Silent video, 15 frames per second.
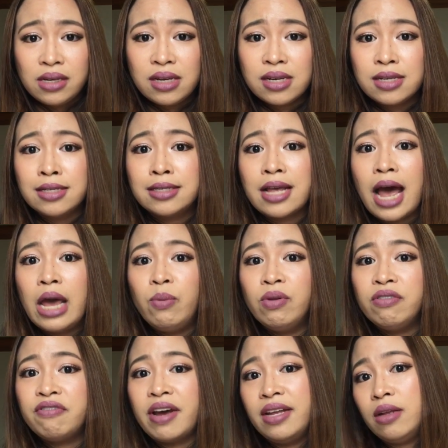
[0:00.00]
because I
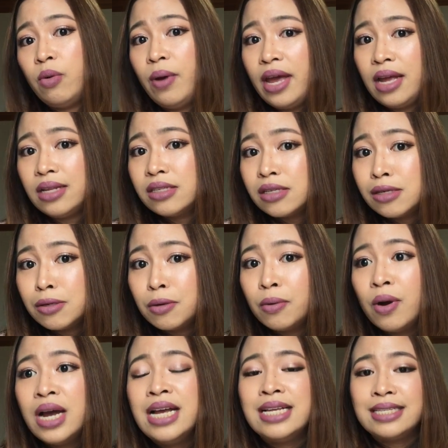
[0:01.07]
will find a way
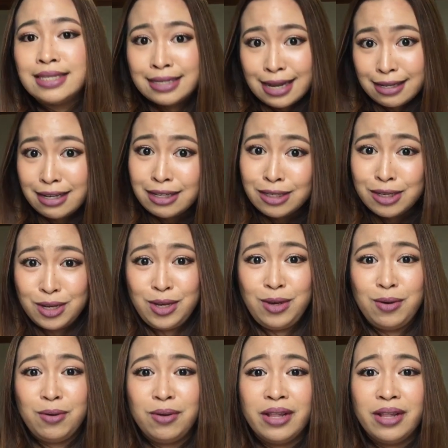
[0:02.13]
to send it to you.